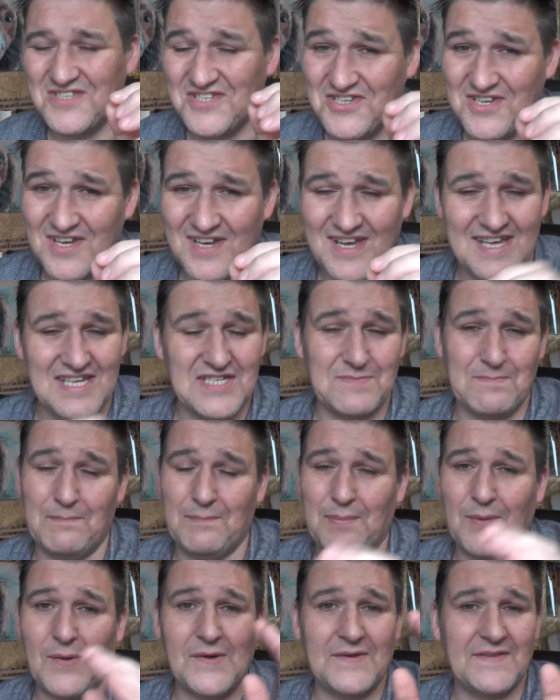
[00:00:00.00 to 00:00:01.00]

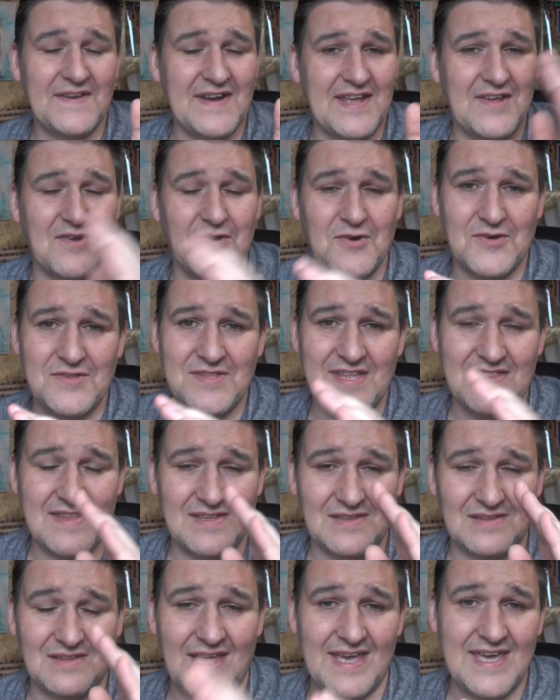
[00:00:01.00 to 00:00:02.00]
just bordering on
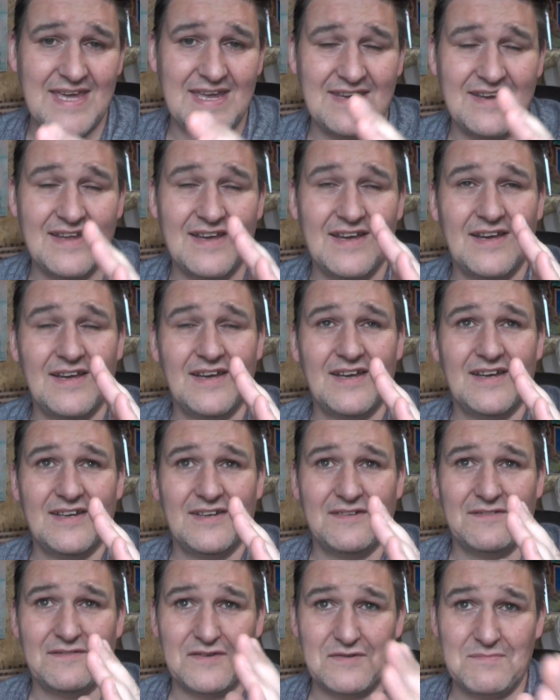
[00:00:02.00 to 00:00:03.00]
the line
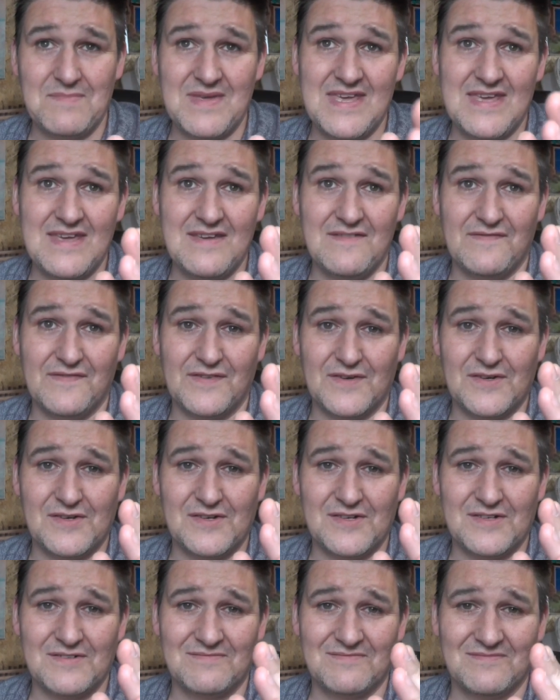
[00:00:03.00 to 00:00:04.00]
for me
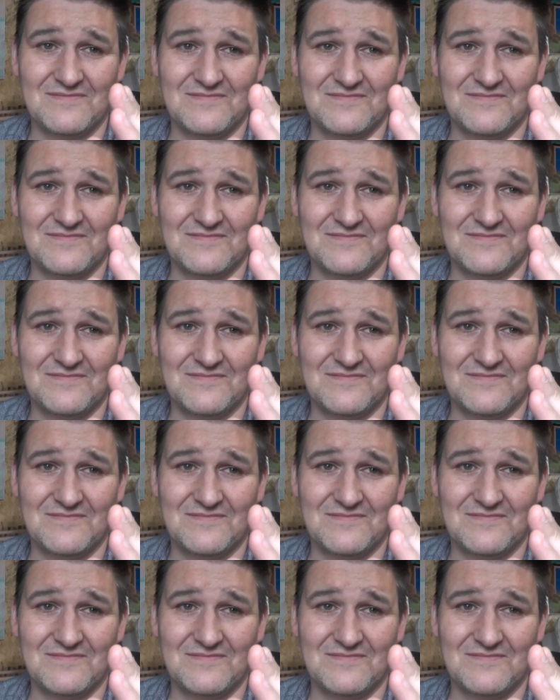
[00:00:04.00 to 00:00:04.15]
for